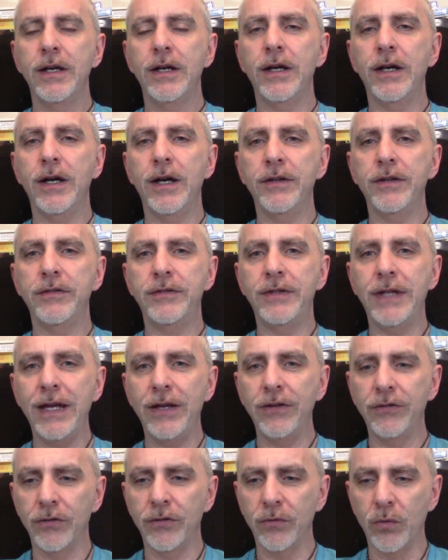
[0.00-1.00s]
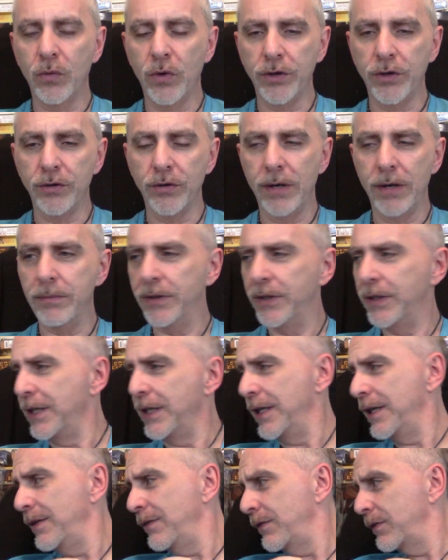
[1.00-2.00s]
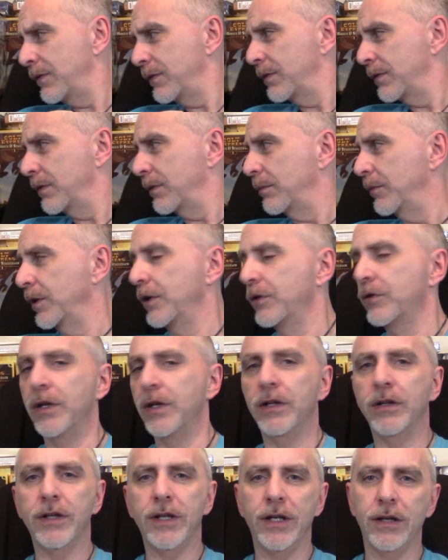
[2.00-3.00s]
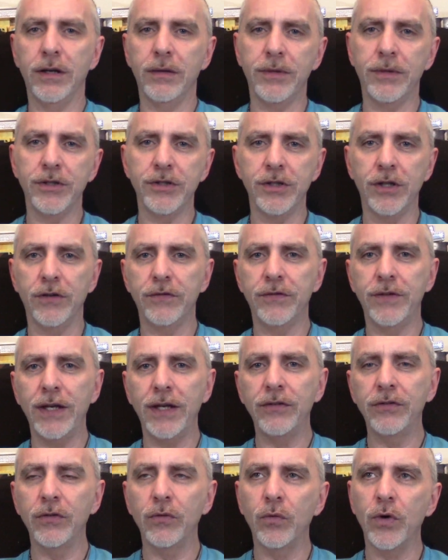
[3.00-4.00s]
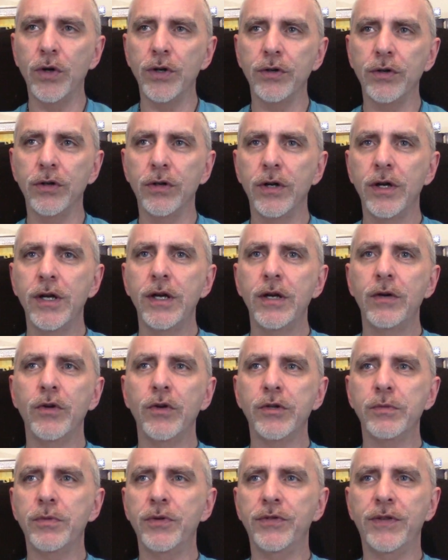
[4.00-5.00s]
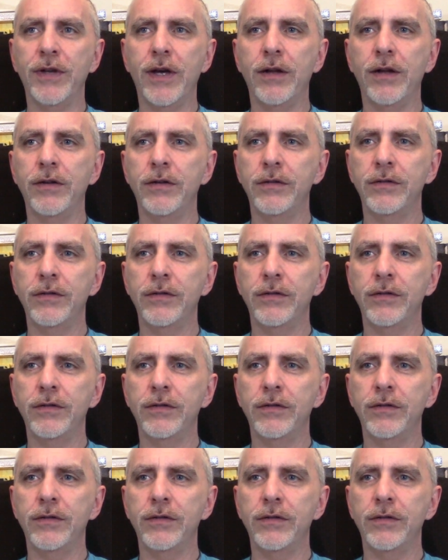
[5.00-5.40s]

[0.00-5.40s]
It's Days of Wonder, I believe. I'm trying to look at it on my shelf. Days of Wonder, which puts out